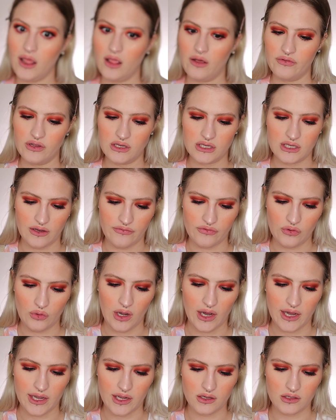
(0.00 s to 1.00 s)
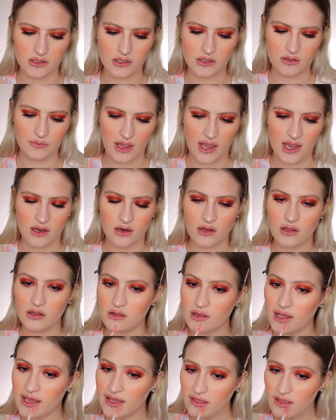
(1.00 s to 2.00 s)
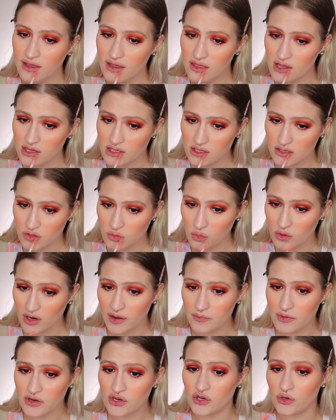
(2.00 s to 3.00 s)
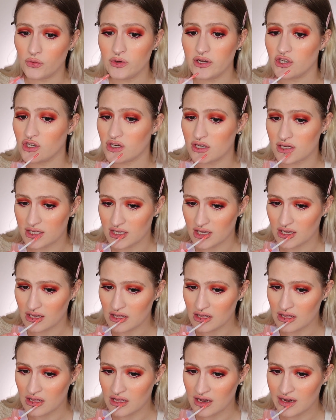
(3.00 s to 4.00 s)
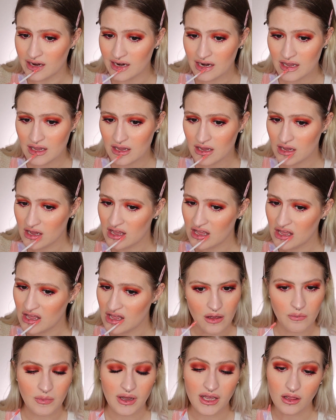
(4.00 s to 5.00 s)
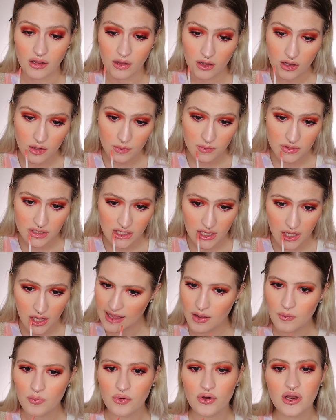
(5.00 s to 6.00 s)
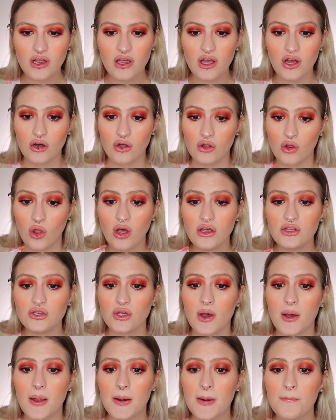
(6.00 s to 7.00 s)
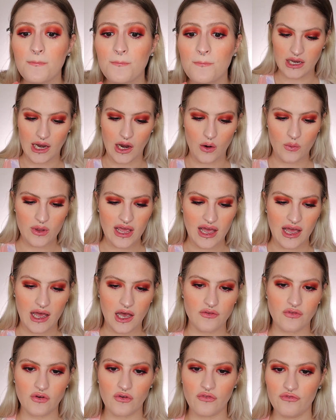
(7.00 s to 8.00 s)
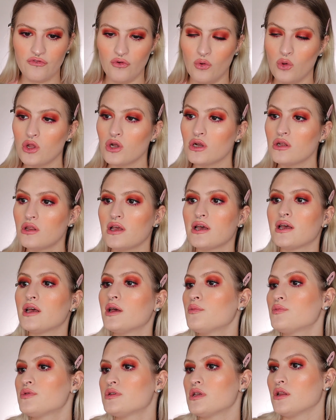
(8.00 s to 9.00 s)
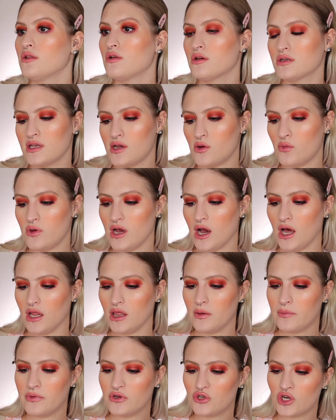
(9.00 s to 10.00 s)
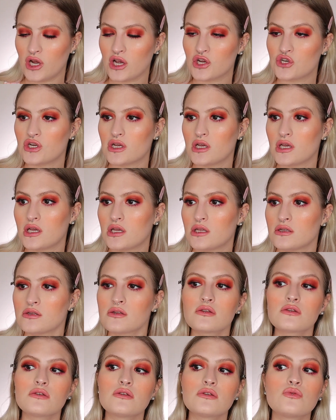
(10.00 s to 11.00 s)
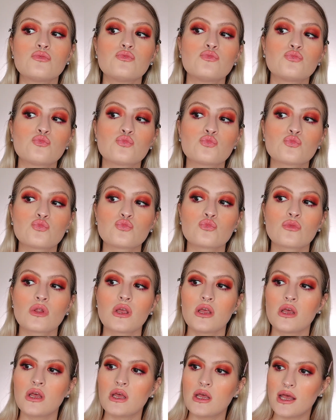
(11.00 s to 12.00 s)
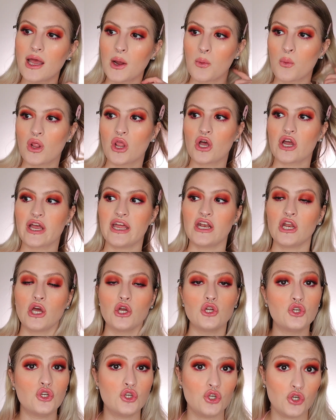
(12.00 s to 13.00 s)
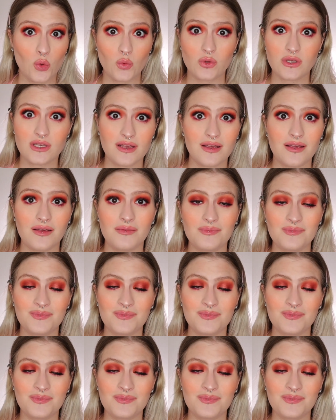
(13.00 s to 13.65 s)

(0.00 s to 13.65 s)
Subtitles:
I love this stuff, you guys. And lately, this is what I've been doing, just lining my lips and putting a gloss on. Now we have fuller lips. It looks like we got lip injections. And we're looking juicy.